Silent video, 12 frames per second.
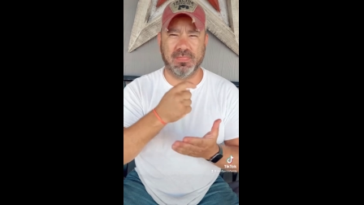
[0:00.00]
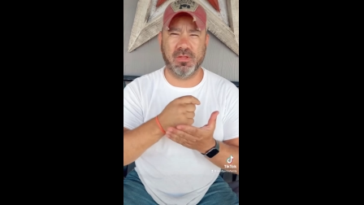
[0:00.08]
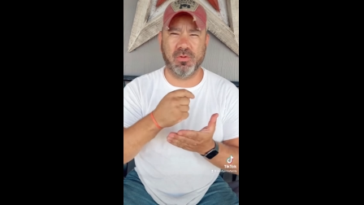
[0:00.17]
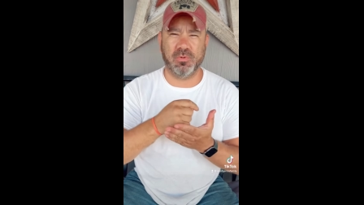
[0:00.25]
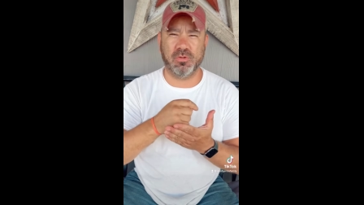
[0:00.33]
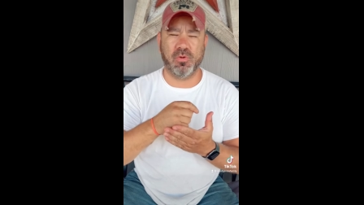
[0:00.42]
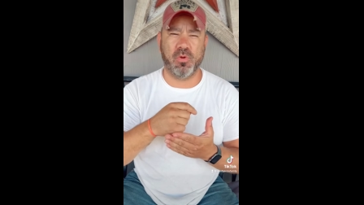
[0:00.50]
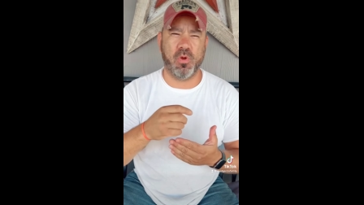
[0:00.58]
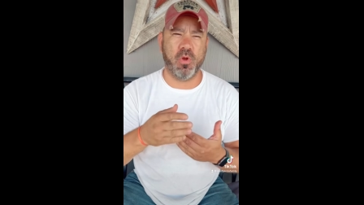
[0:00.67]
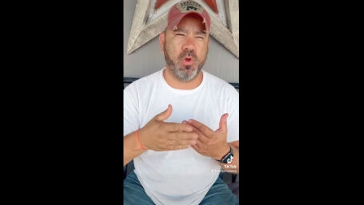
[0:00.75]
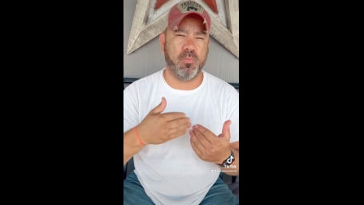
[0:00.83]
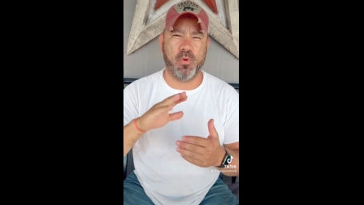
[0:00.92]
I
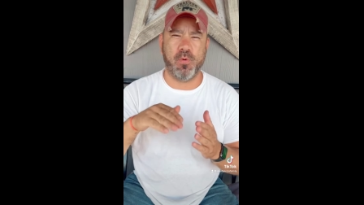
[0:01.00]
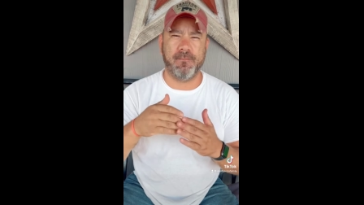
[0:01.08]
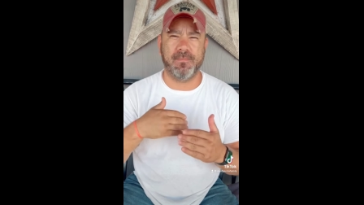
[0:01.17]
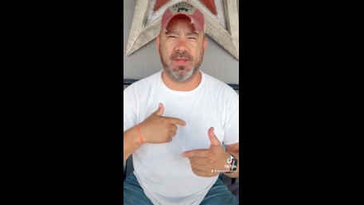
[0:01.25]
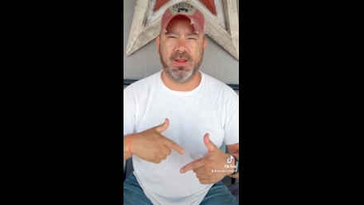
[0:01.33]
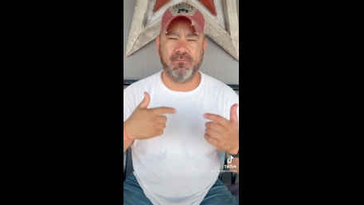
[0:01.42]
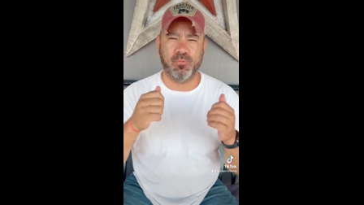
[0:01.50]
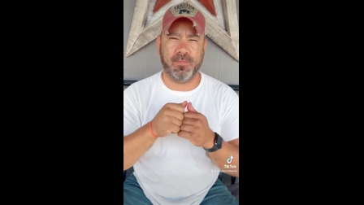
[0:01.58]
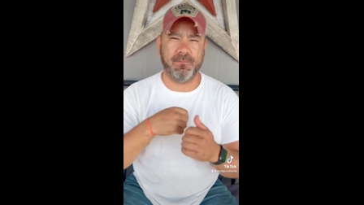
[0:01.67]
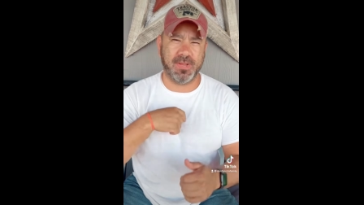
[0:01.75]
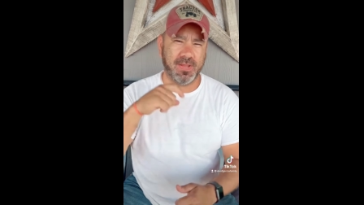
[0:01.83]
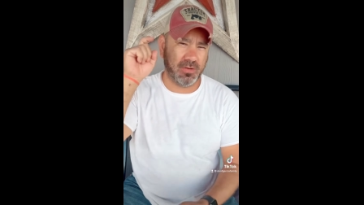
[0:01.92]
have been in speech
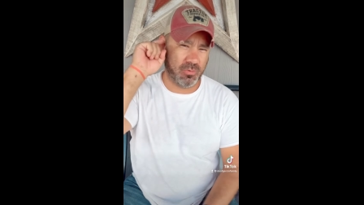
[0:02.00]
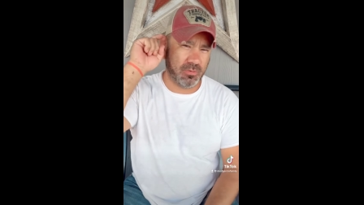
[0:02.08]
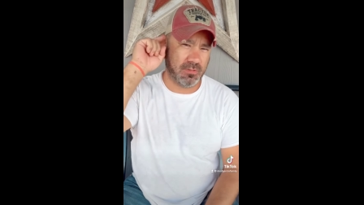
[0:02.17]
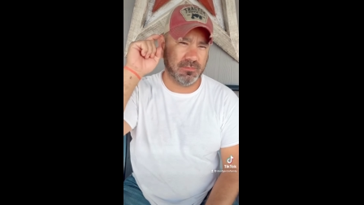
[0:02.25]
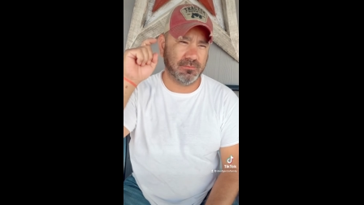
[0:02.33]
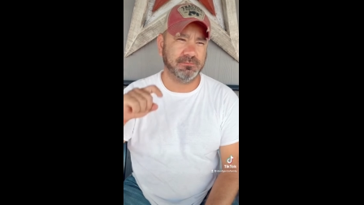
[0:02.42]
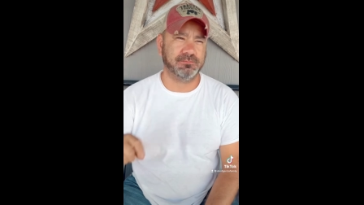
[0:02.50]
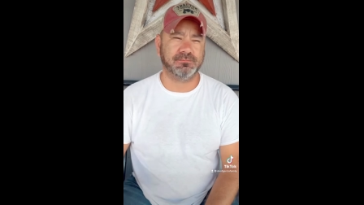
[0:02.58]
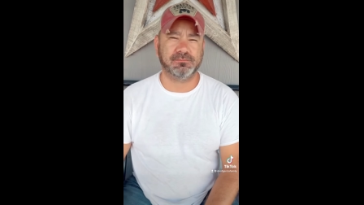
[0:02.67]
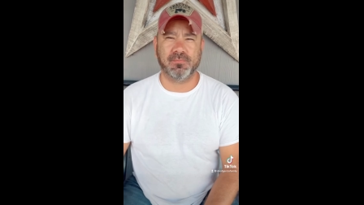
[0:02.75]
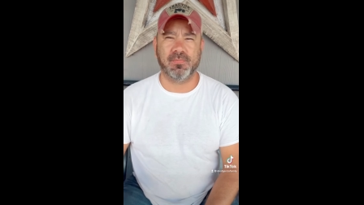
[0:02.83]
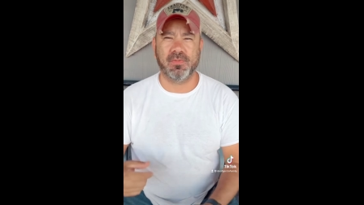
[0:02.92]
therapy almost all of my
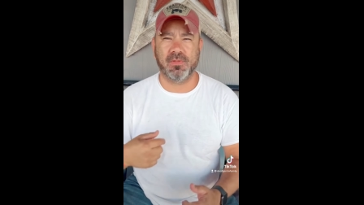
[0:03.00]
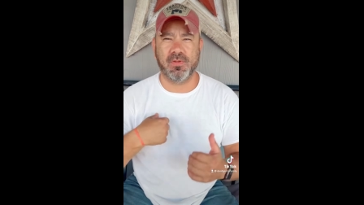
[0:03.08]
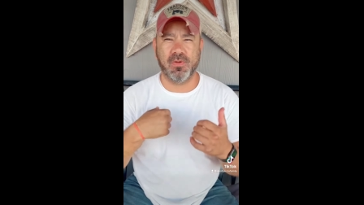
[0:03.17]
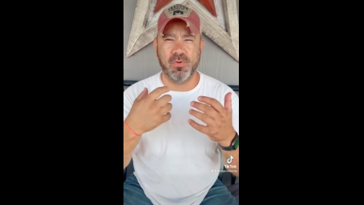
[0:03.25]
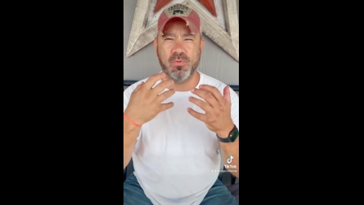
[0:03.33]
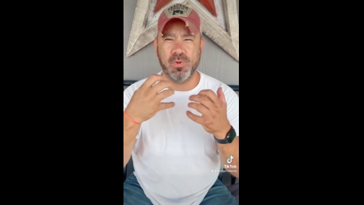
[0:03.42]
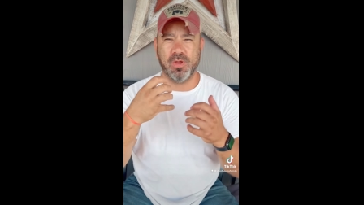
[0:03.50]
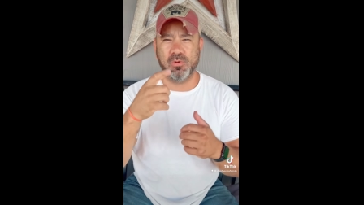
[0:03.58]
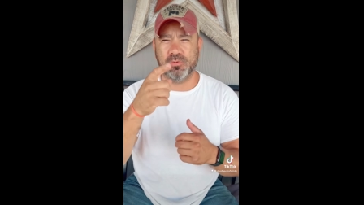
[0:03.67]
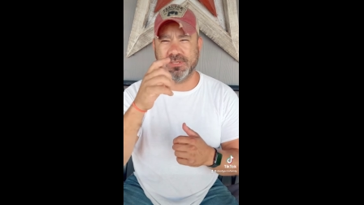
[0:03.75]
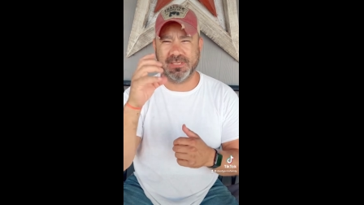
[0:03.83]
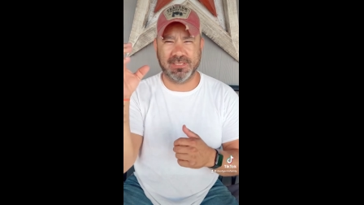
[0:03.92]
life and wearing hearing
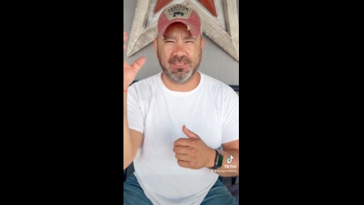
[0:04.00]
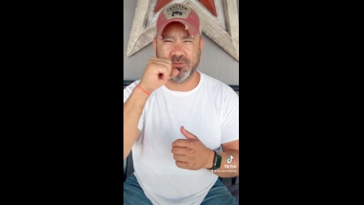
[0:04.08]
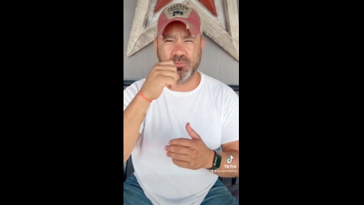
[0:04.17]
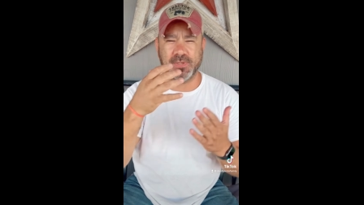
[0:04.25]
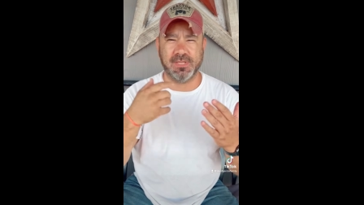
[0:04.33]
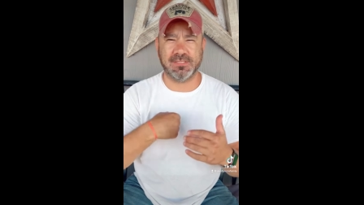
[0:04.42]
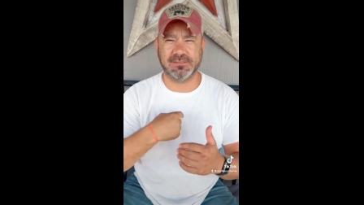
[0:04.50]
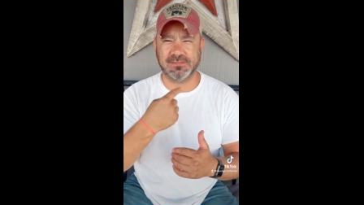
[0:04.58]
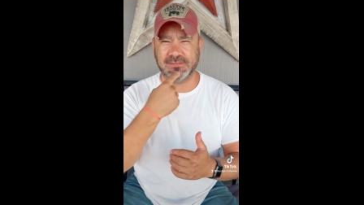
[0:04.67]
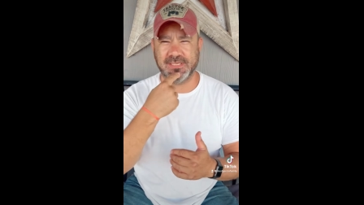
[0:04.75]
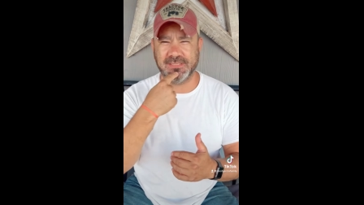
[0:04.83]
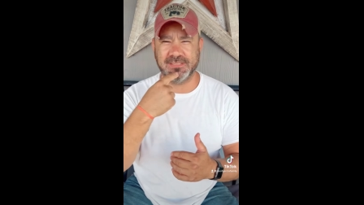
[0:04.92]
aids. So
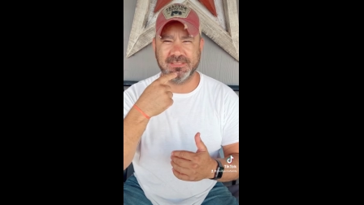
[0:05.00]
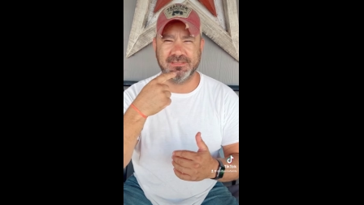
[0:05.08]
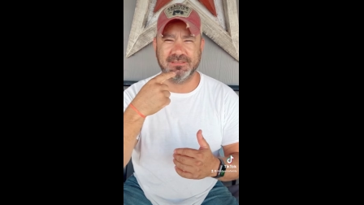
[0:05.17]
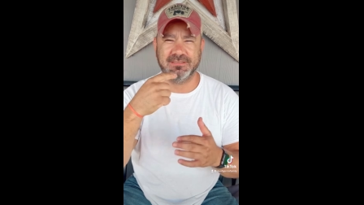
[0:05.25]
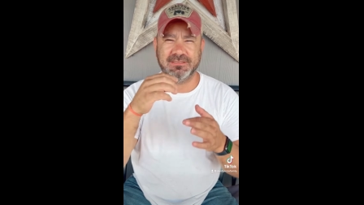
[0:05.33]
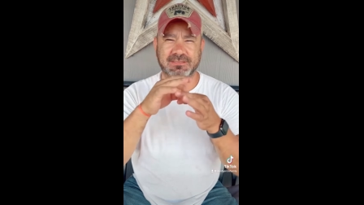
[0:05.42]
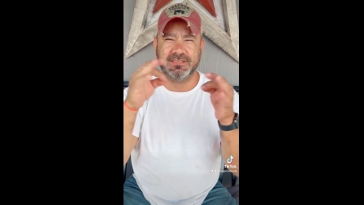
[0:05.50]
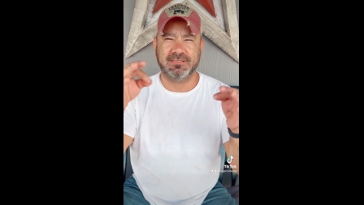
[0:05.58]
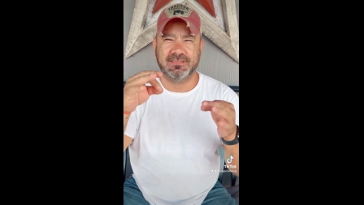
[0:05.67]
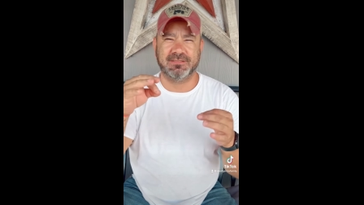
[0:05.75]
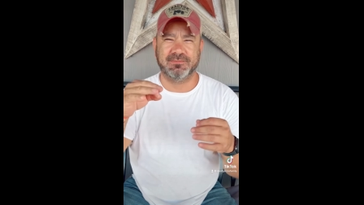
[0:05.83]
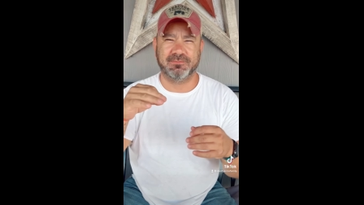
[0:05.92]
I want you to guess what I'm
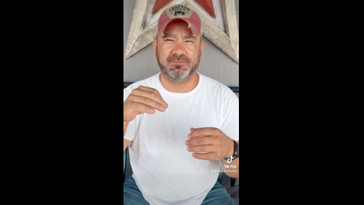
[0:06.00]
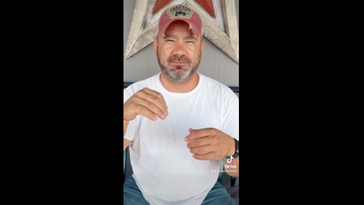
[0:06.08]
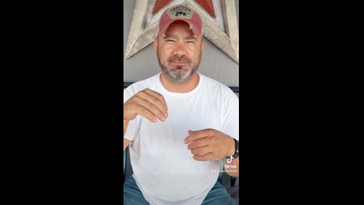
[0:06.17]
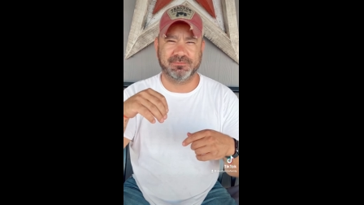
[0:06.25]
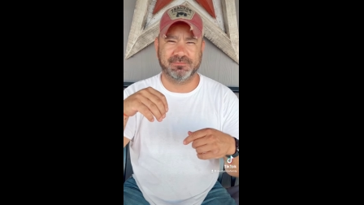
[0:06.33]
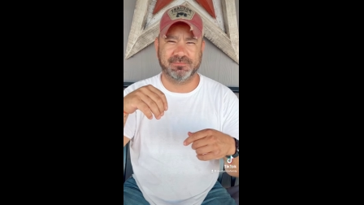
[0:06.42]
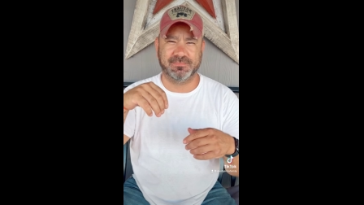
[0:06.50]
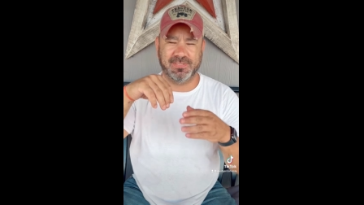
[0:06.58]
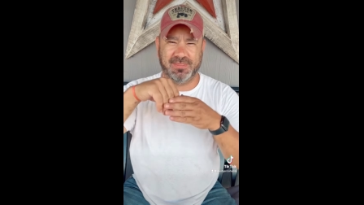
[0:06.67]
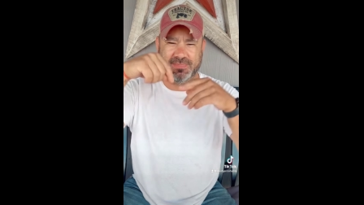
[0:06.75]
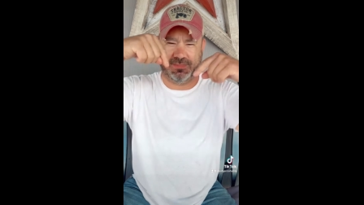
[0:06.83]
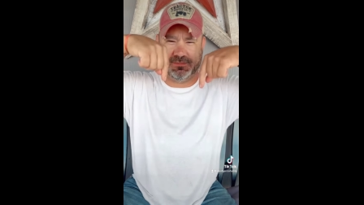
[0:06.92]
saying.
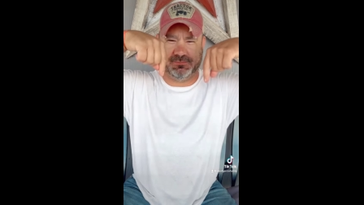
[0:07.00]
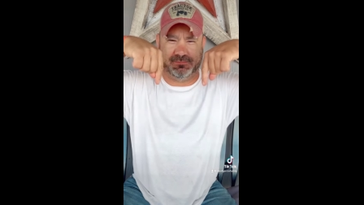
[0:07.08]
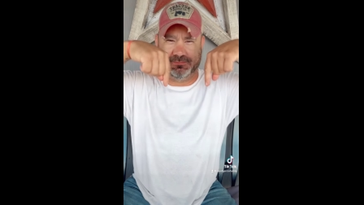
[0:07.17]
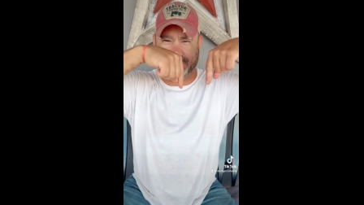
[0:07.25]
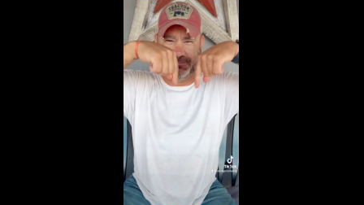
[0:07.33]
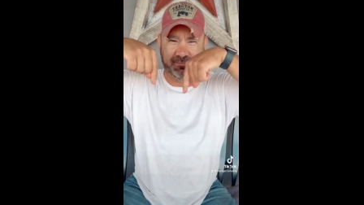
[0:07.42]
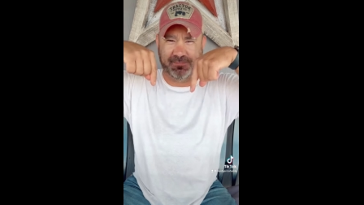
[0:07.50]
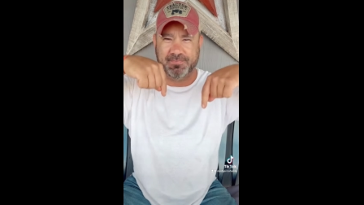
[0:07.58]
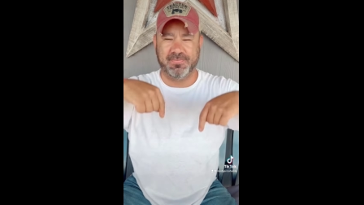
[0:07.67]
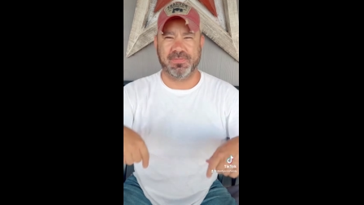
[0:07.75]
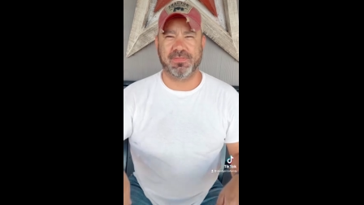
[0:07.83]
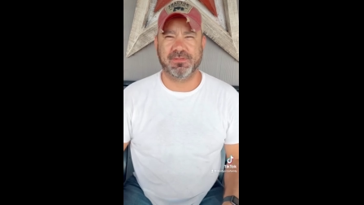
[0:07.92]
Guess my
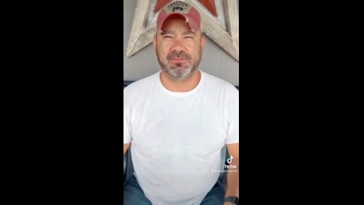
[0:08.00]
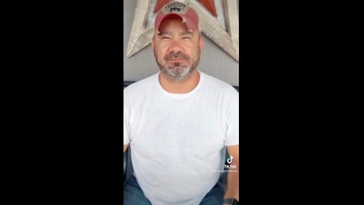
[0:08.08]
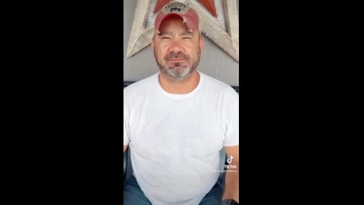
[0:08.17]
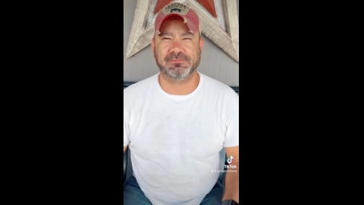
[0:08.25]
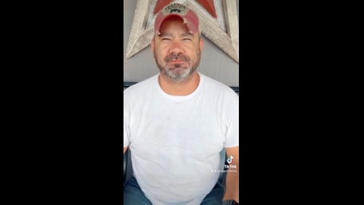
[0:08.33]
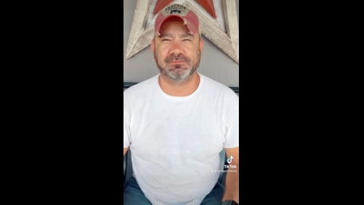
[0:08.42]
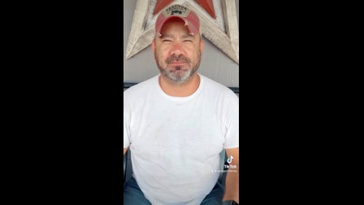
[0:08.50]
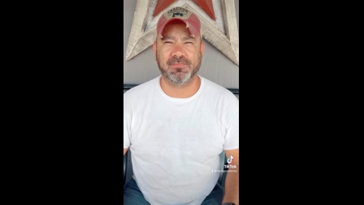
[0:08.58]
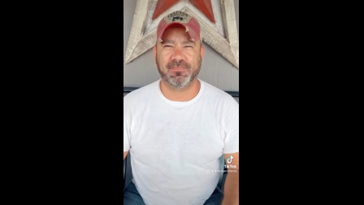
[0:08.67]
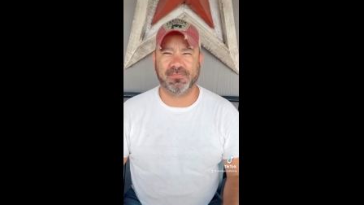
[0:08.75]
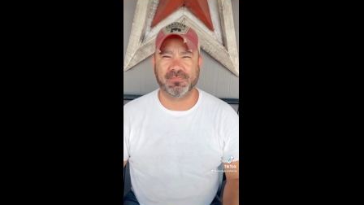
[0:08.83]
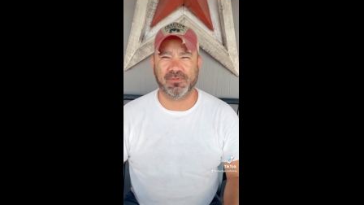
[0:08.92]
sentence and leave a comment
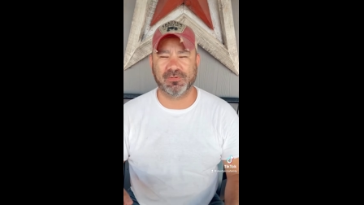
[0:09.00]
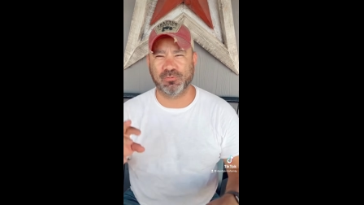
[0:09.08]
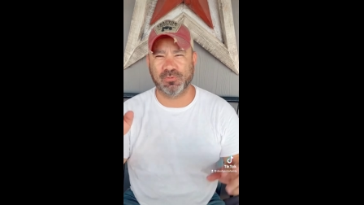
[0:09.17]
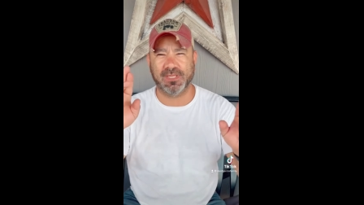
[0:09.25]
below.